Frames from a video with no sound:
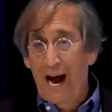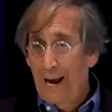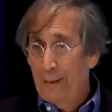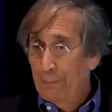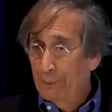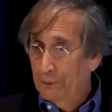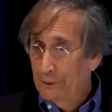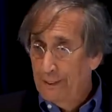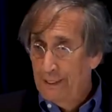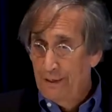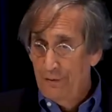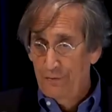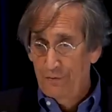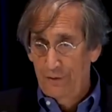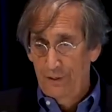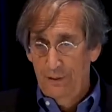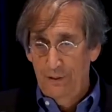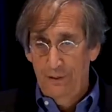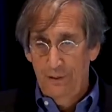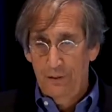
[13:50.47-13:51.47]
I believe,
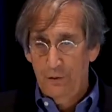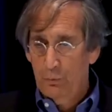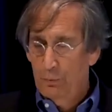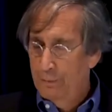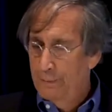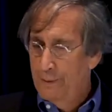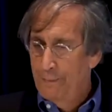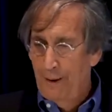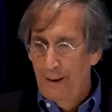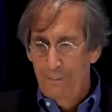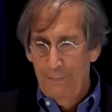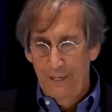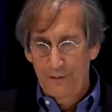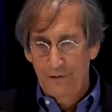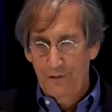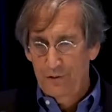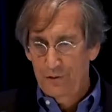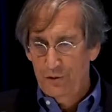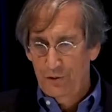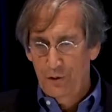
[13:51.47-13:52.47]
and this will be my
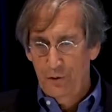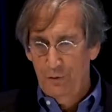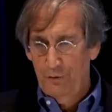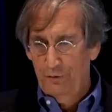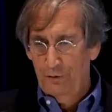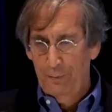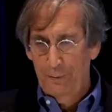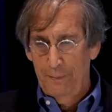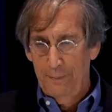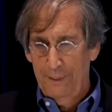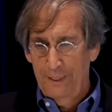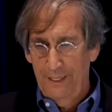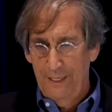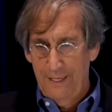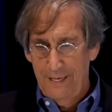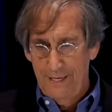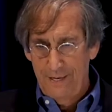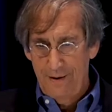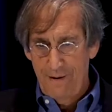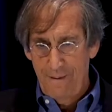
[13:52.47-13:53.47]
message to you from the
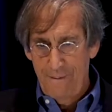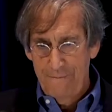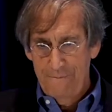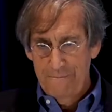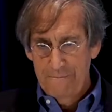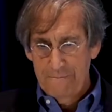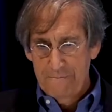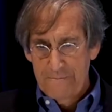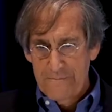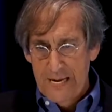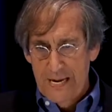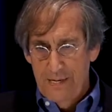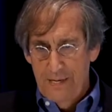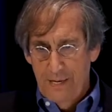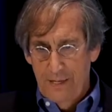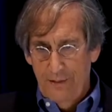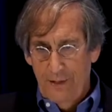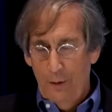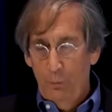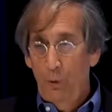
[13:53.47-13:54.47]
beginning,
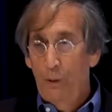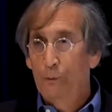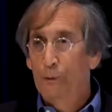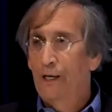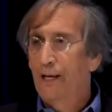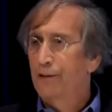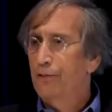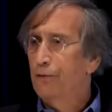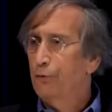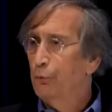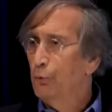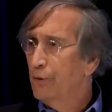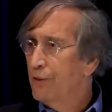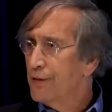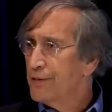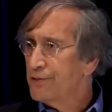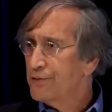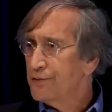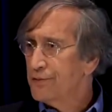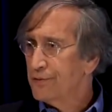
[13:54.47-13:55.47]
that we will get through
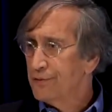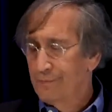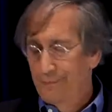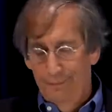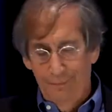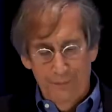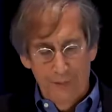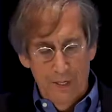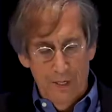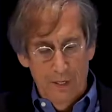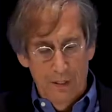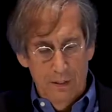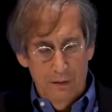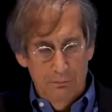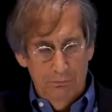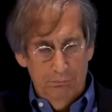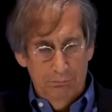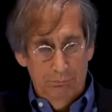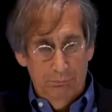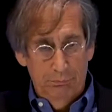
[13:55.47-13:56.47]
this.
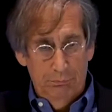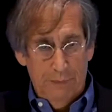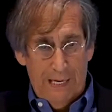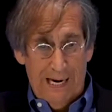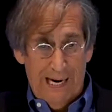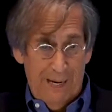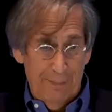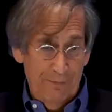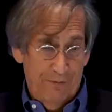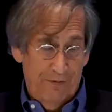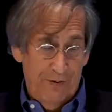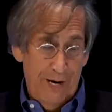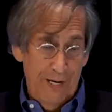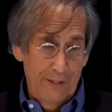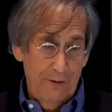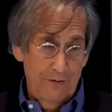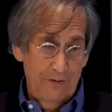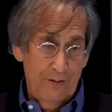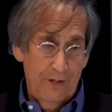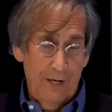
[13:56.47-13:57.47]
I'm
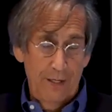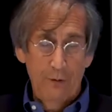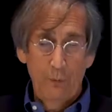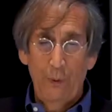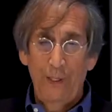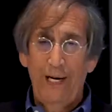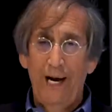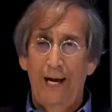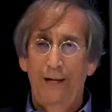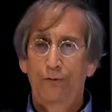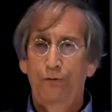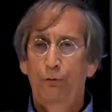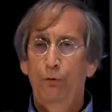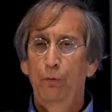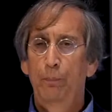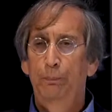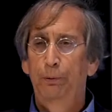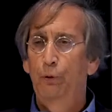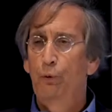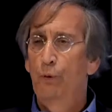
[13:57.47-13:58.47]
fond of saying we got
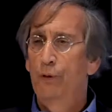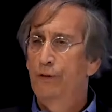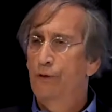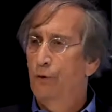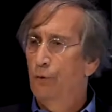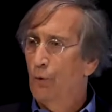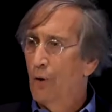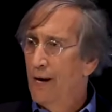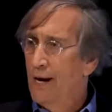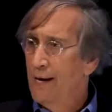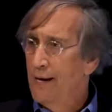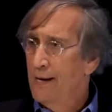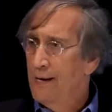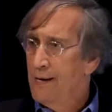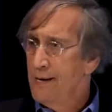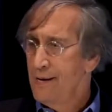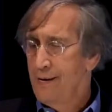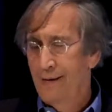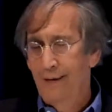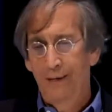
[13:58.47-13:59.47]
through blue and
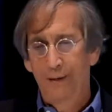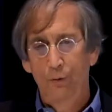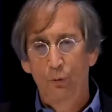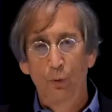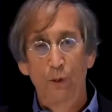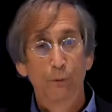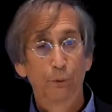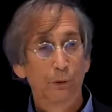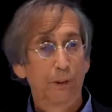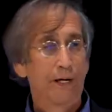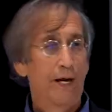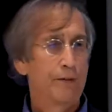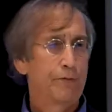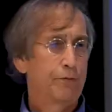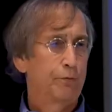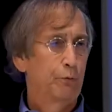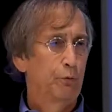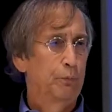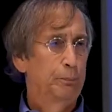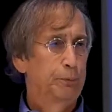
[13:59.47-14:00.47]
gray. We will
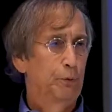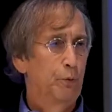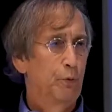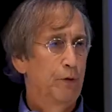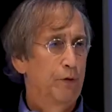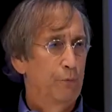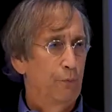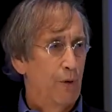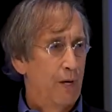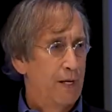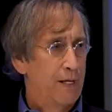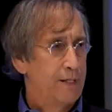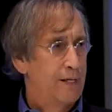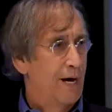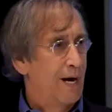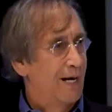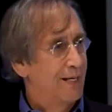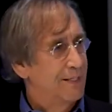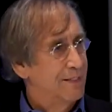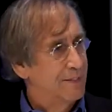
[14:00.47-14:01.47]
get through blue and red.
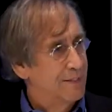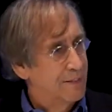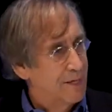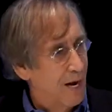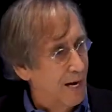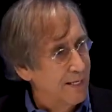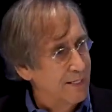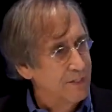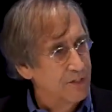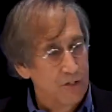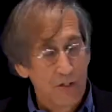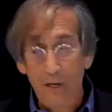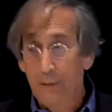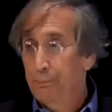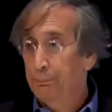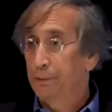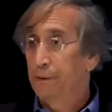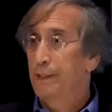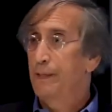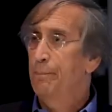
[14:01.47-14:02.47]
I
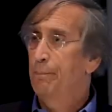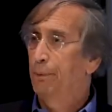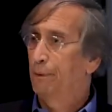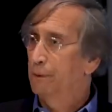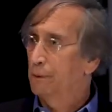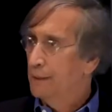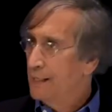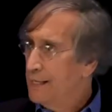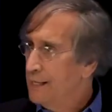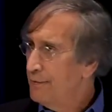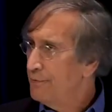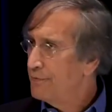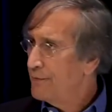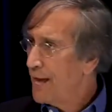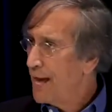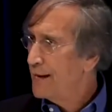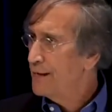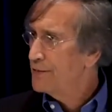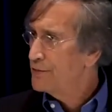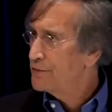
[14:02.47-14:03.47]
deeply believe
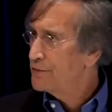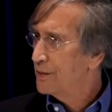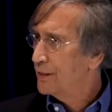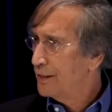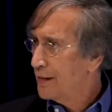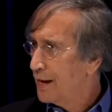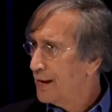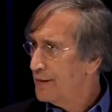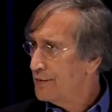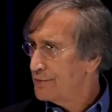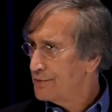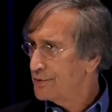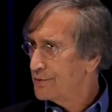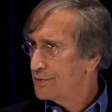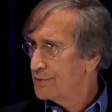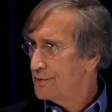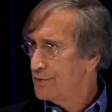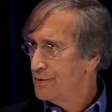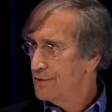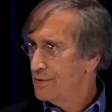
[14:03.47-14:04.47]
that the
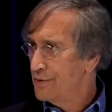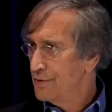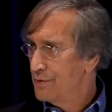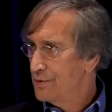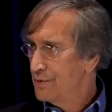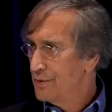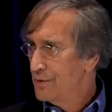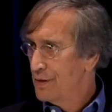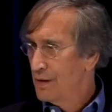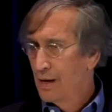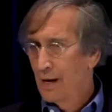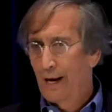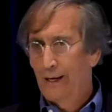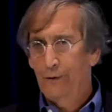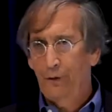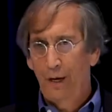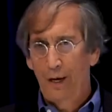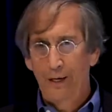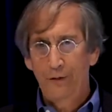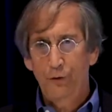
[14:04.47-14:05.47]
case.
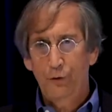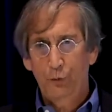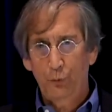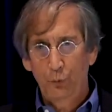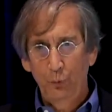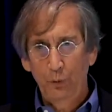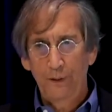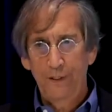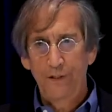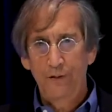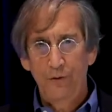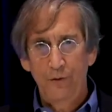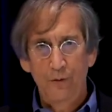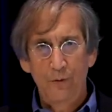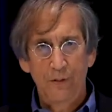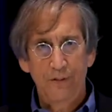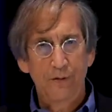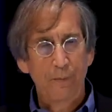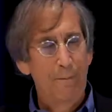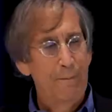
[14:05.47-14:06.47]
I truly
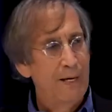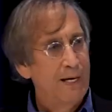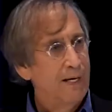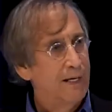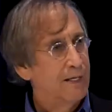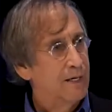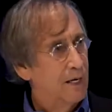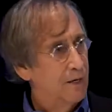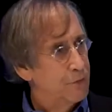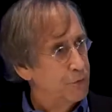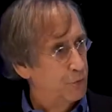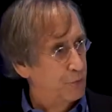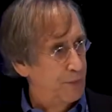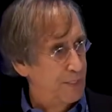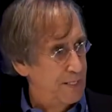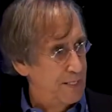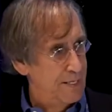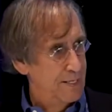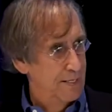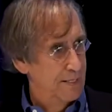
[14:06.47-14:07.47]
do. It's a big
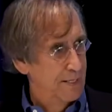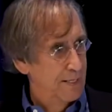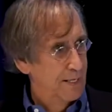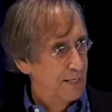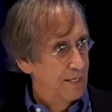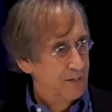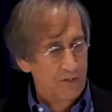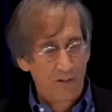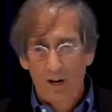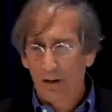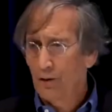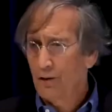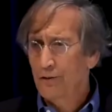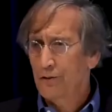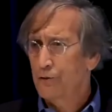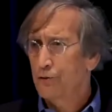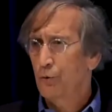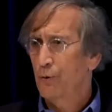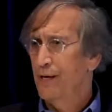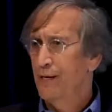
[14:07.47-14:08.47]
country. It's hard
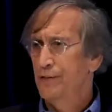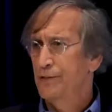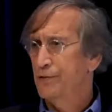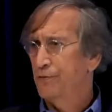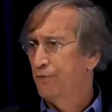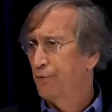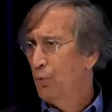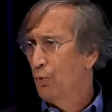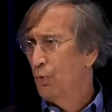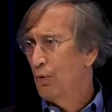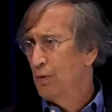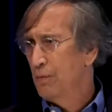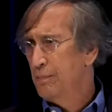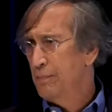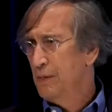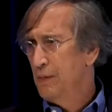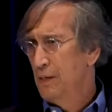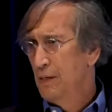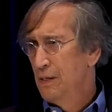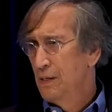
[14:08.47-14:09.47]
to
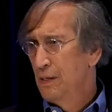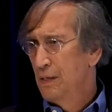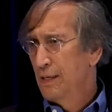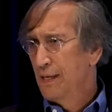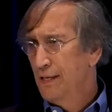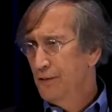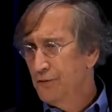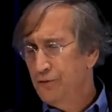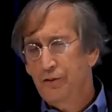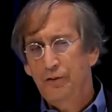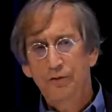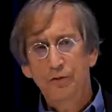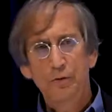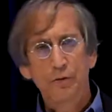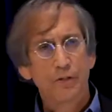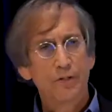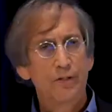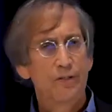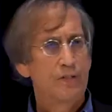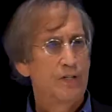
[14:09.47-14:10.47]
transform. The
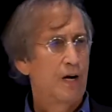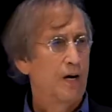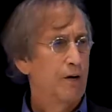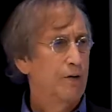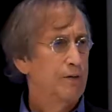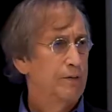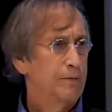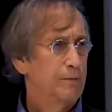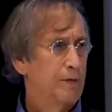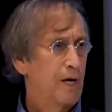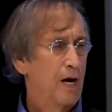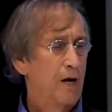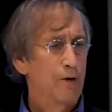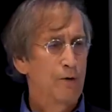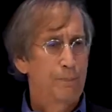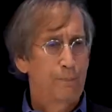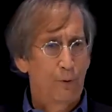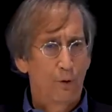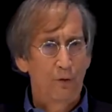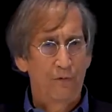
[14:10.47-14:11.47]
institutions
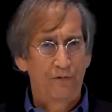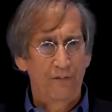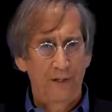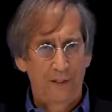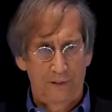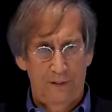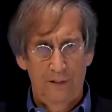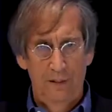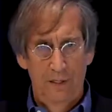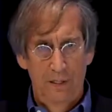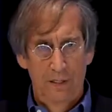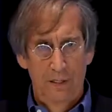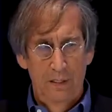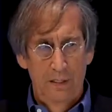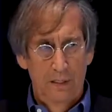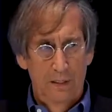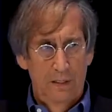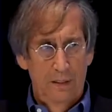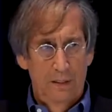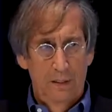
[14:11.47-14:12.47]
aren't perfect,
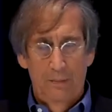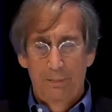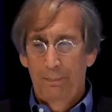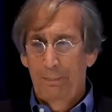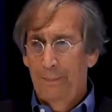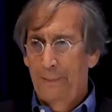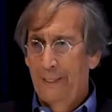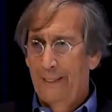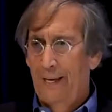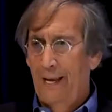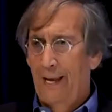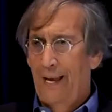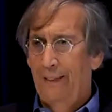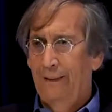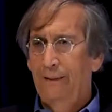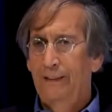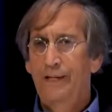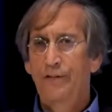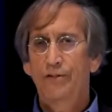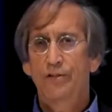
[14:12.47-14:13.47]
but
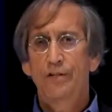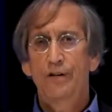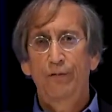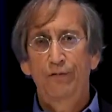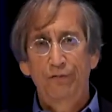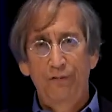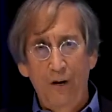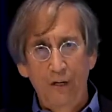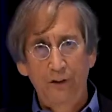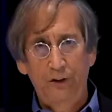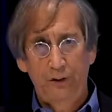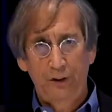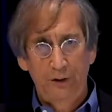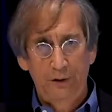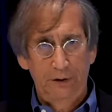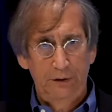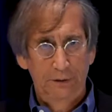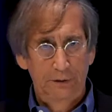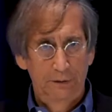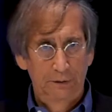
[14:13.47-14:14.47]
at least they're
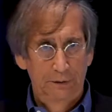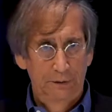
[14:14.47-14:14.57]
functional.